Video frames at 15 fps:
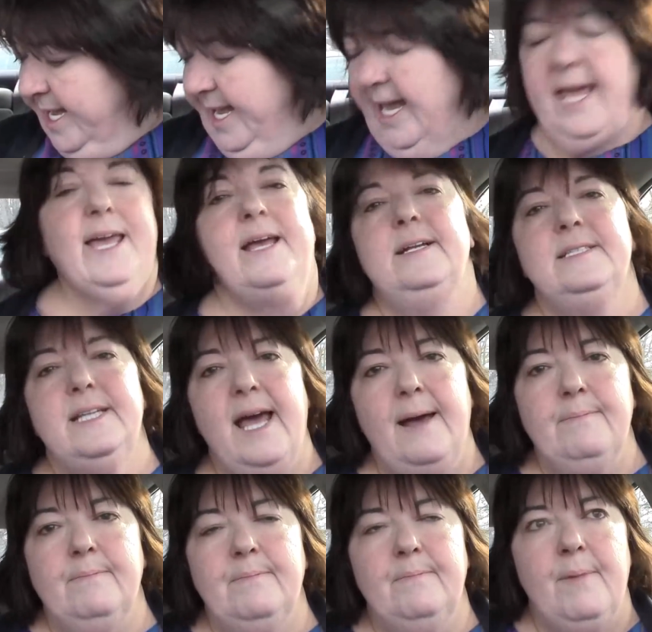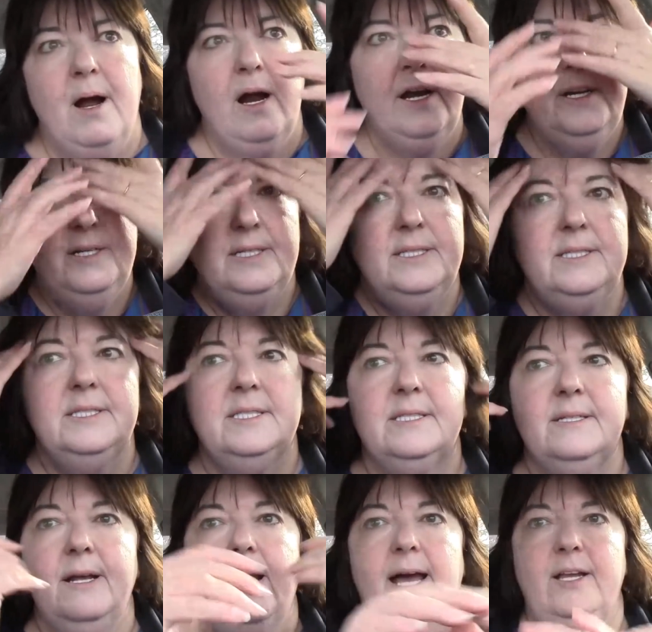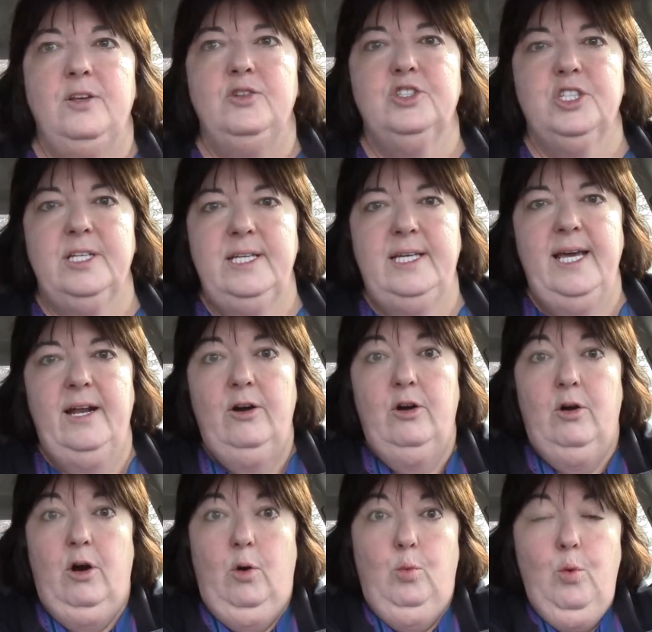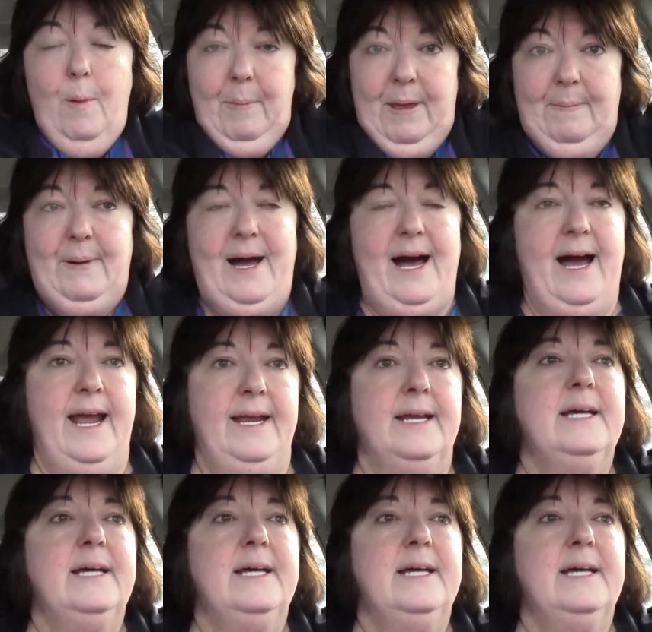And at Marden's, I usually get her a whoopie pie.